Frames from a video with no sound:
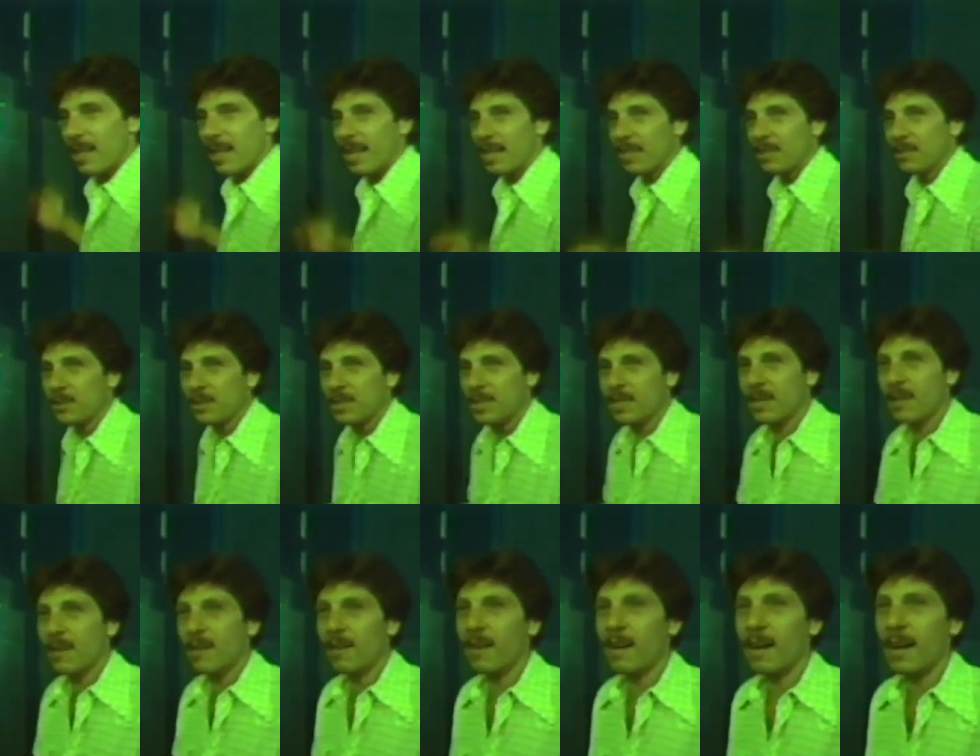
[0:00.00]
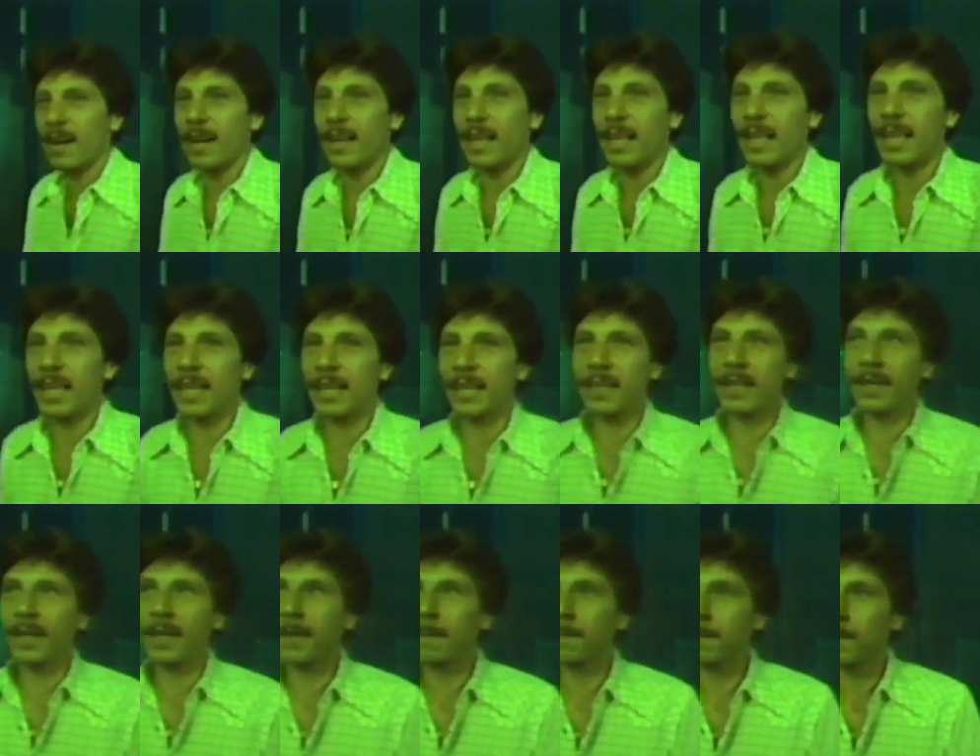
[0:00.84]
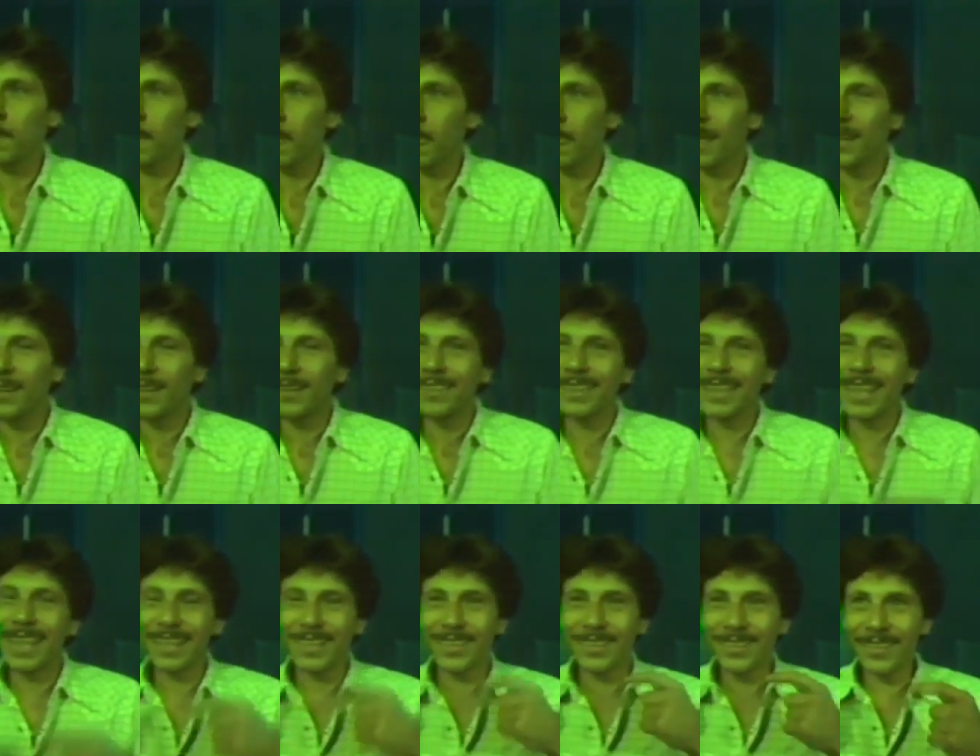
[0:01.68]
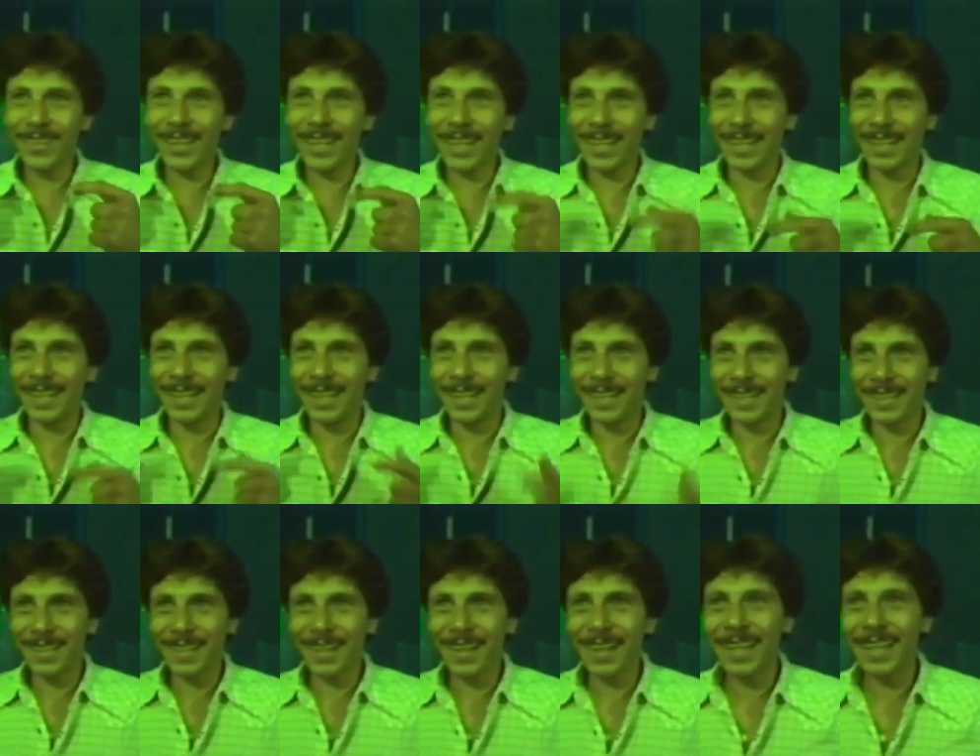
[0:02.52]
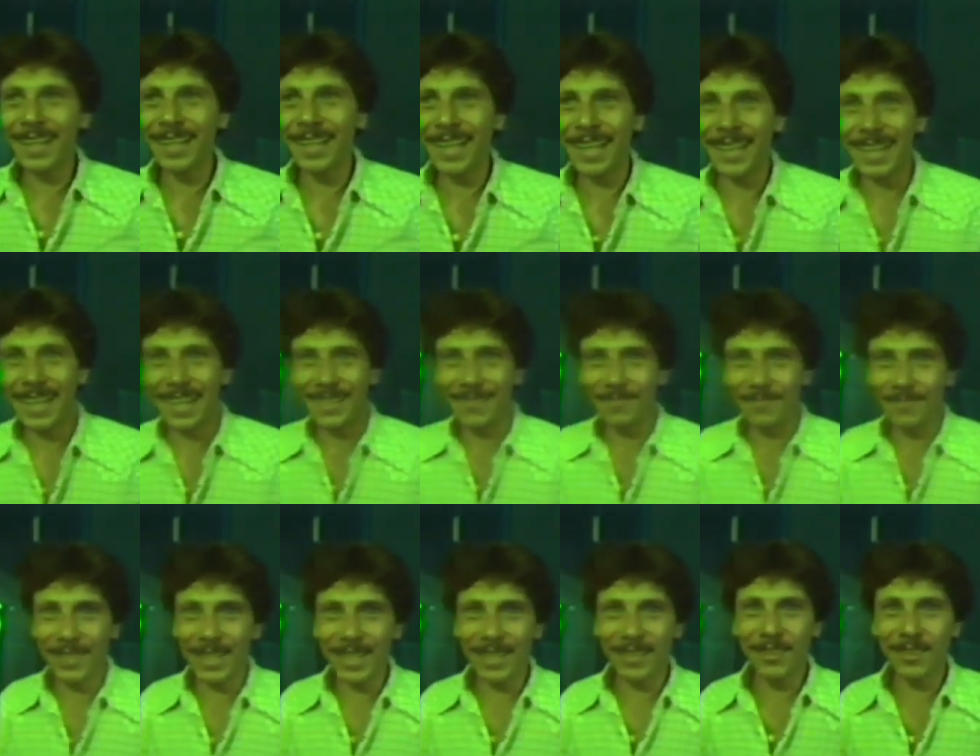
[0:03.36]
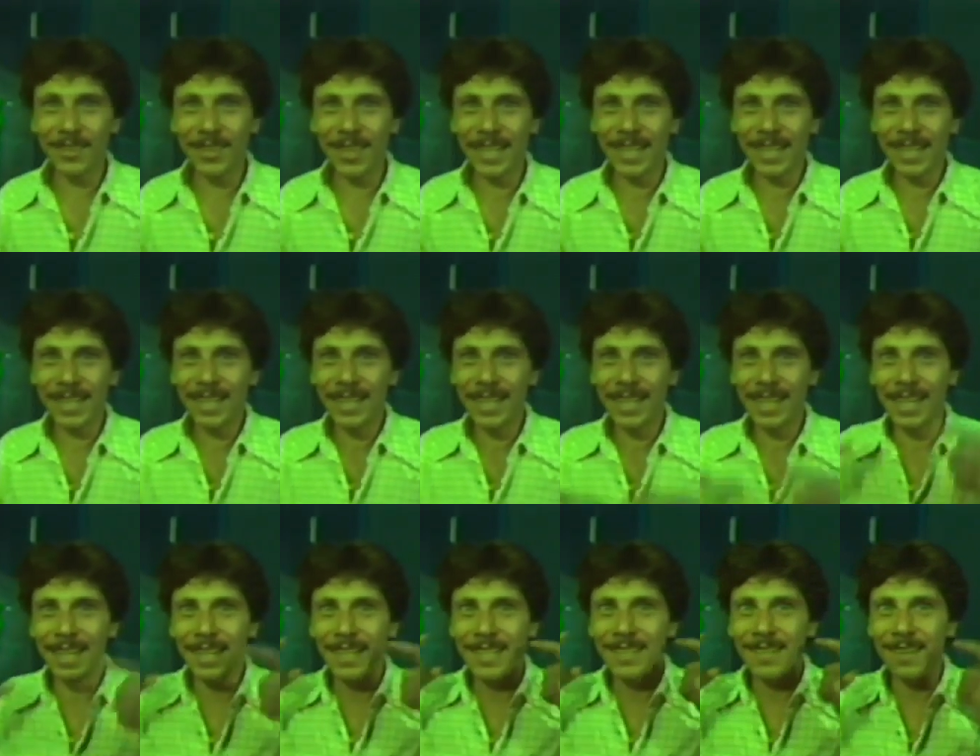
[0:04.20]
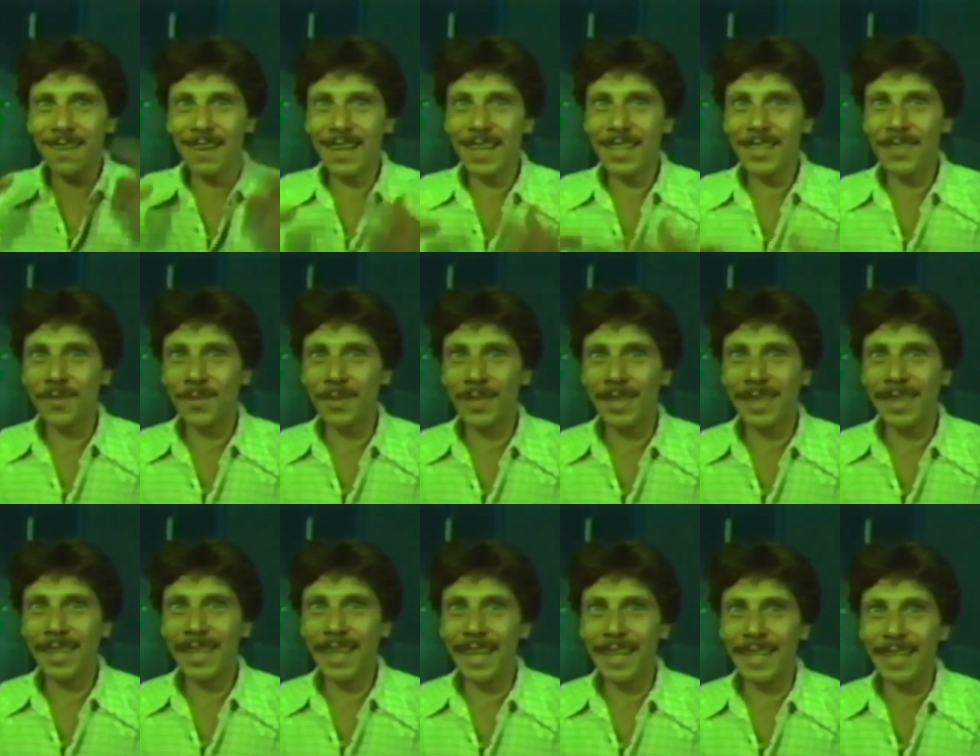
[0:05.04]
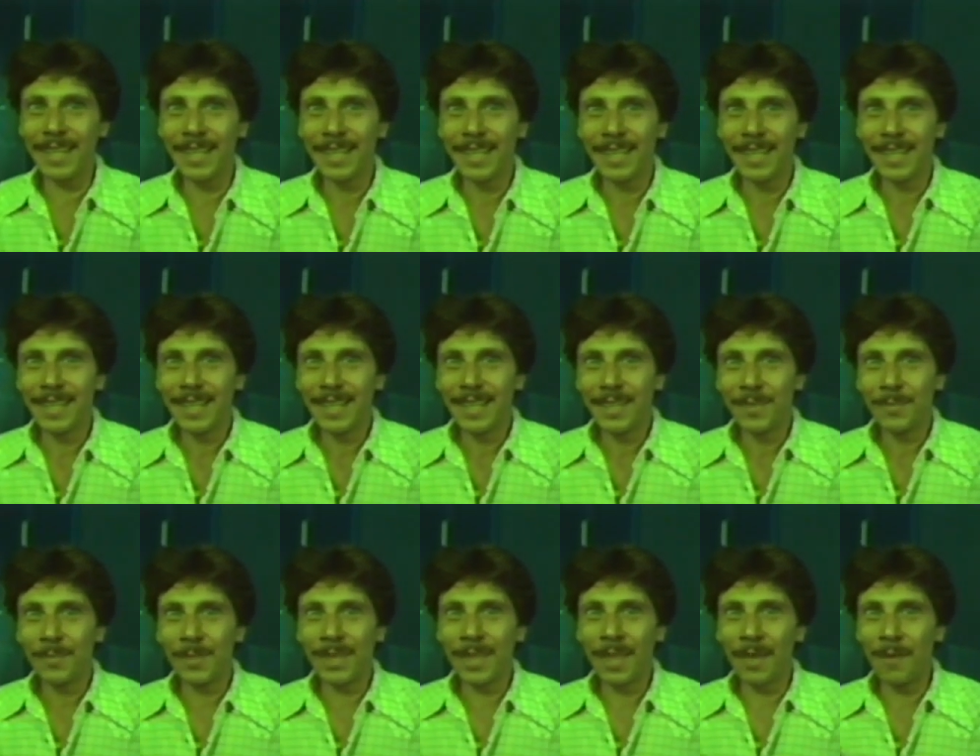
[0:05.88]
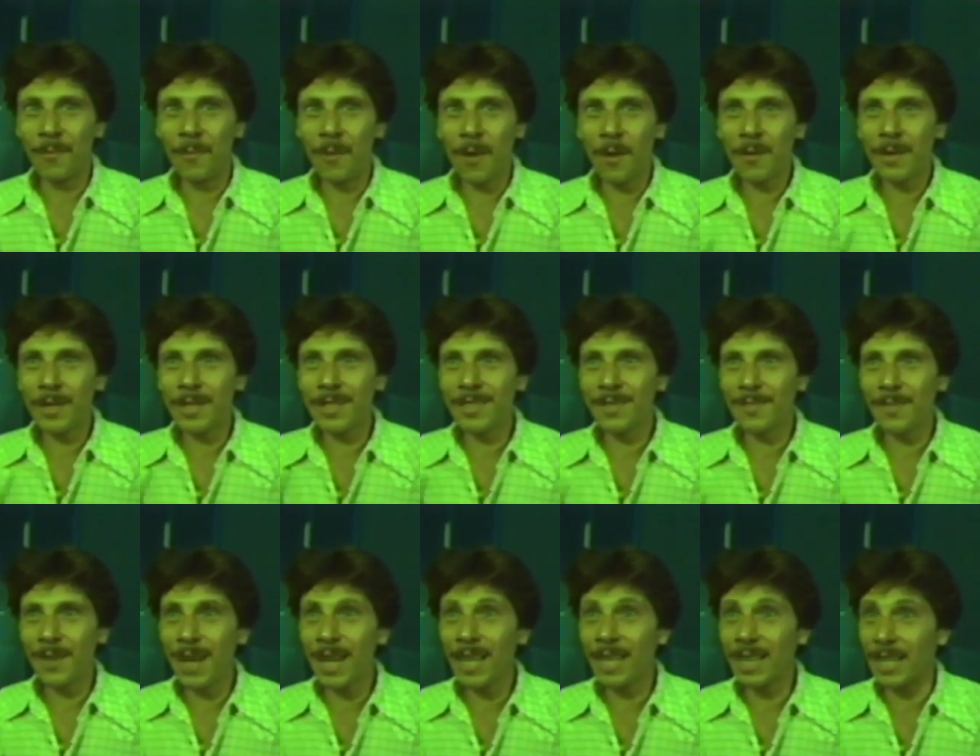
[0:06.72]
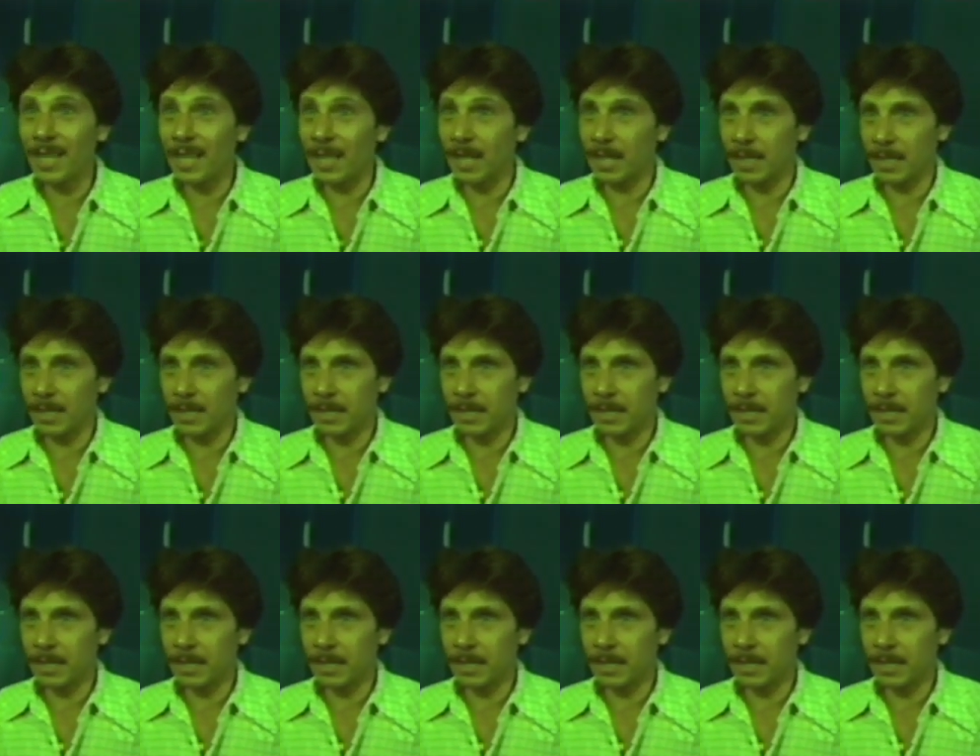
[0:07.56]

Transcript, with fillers: get to his car. And uh, that grin, his eye, he had that big grin, and his eyes were lit, but they weren't smiling.